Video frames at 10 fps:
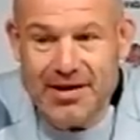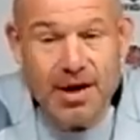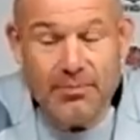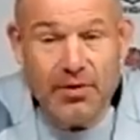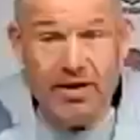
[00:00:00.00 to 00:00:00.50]

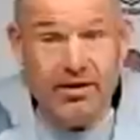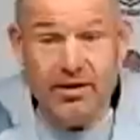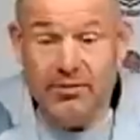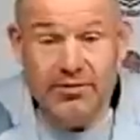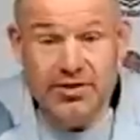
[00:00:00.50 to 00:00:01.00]
Yeah, brilliant.
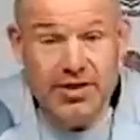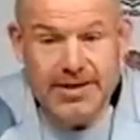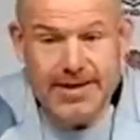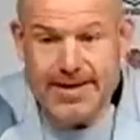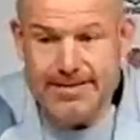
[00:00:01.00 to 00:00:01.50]

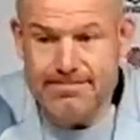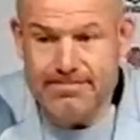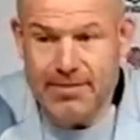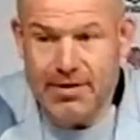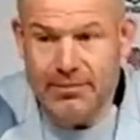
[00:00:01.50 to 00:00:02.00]
Obviously,
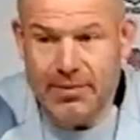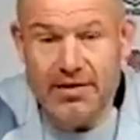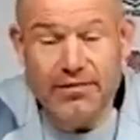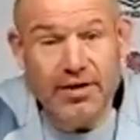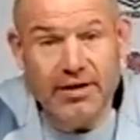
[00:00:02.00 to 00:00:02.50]
I've
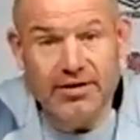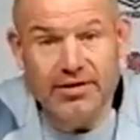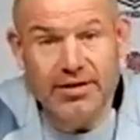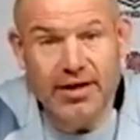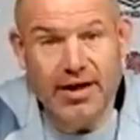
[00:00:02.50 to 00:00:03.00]
played for England.